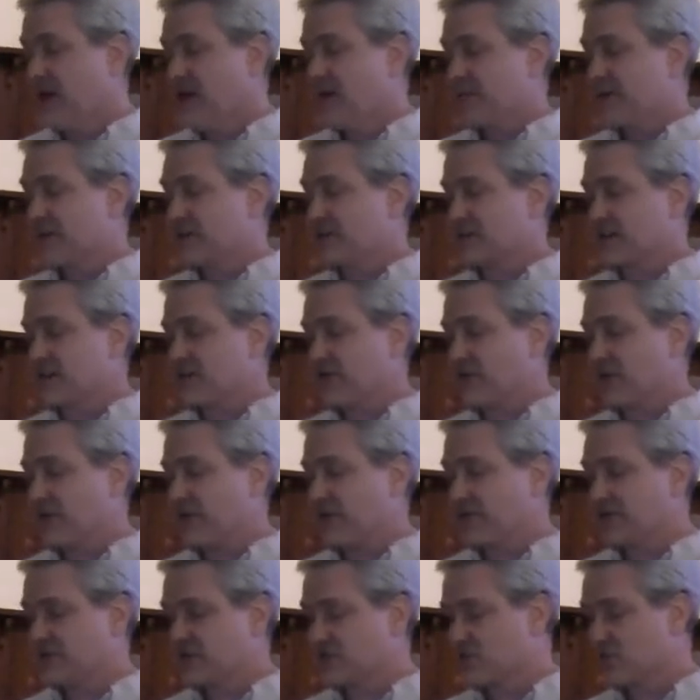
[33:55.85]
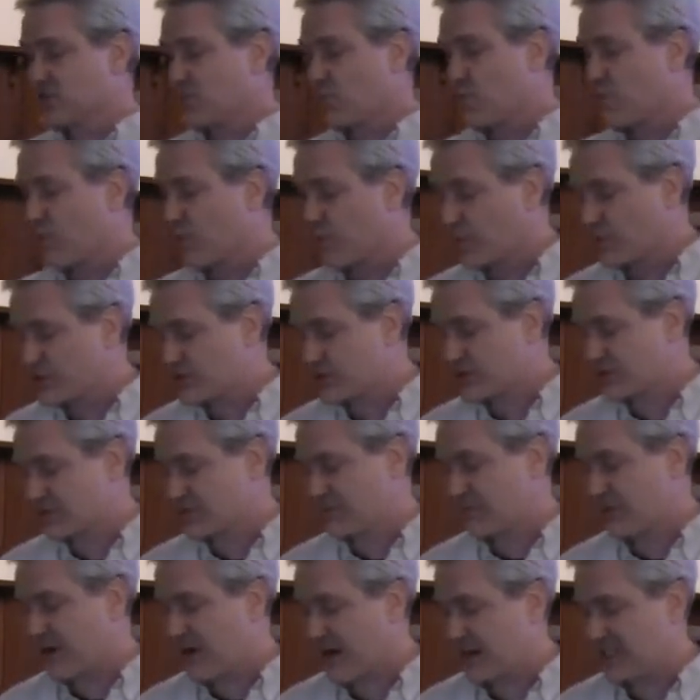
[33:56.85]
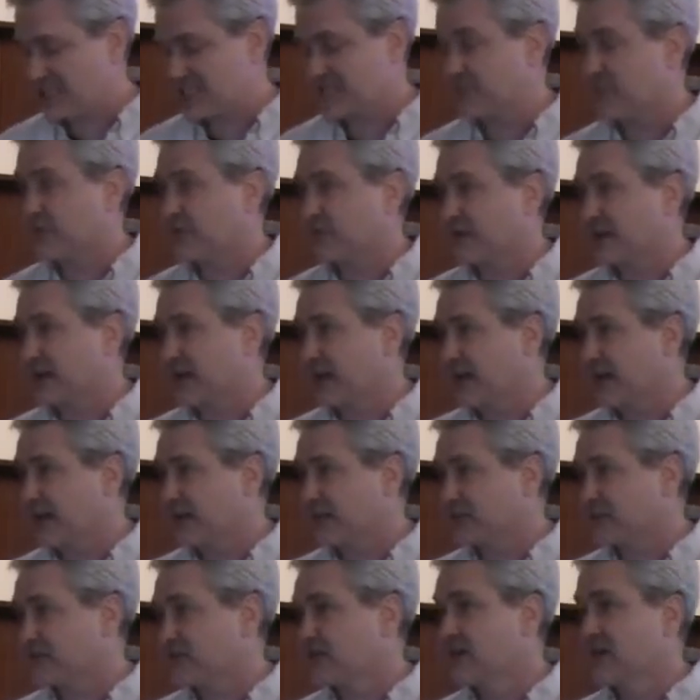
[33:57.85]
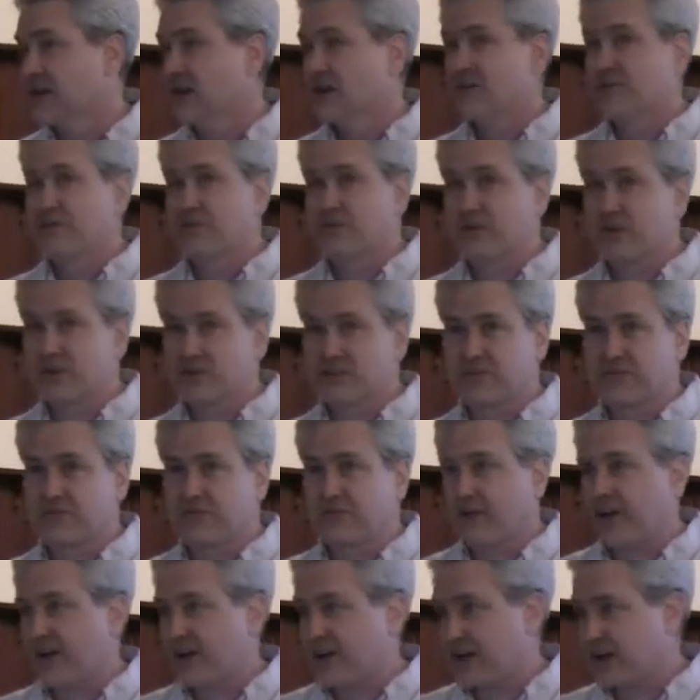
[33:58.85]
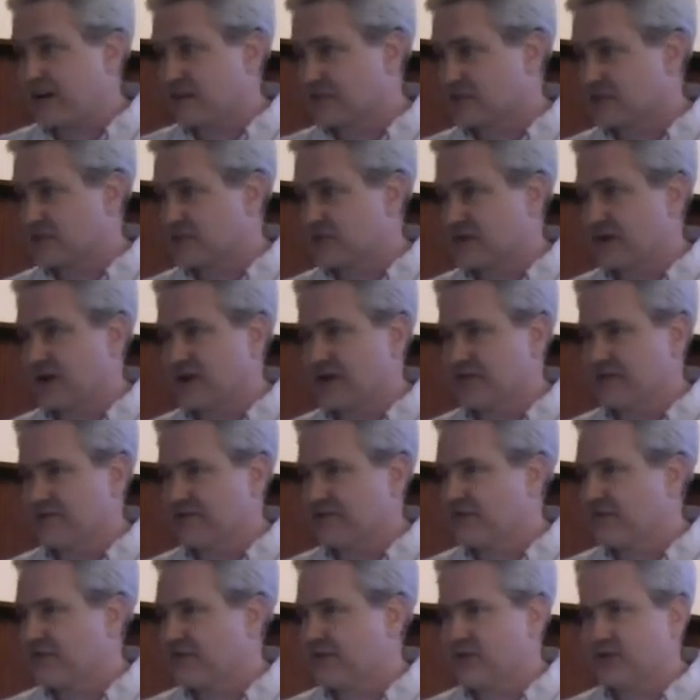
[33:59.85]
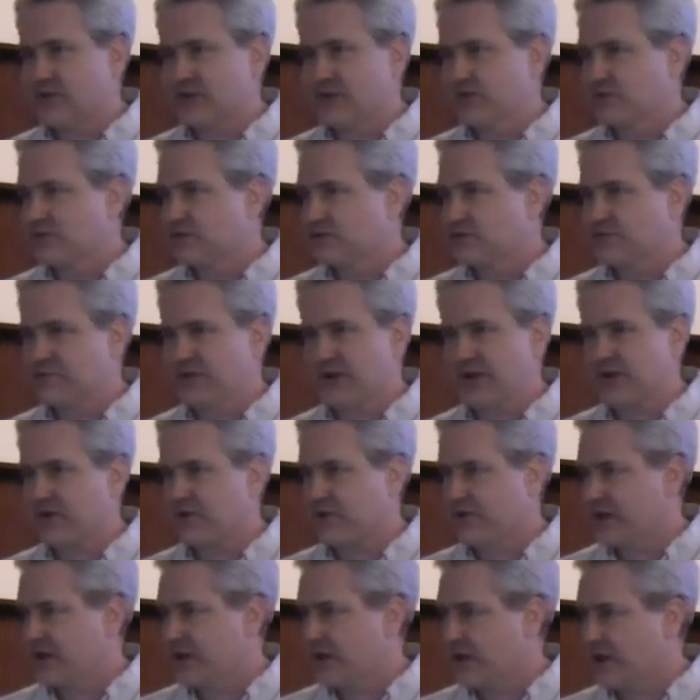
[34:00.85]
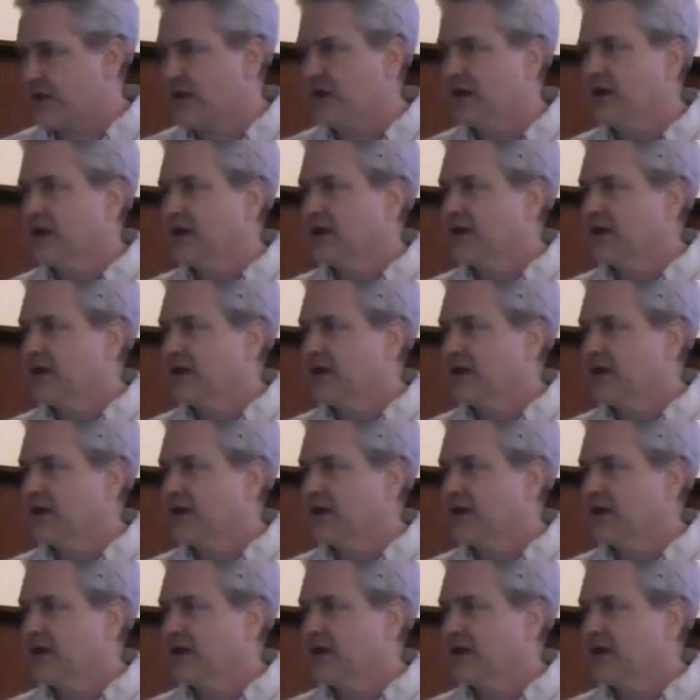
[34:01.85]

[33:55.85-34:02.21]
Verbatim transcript: because I thought this is the worst possible case for us to fight out some kind of fair use parody,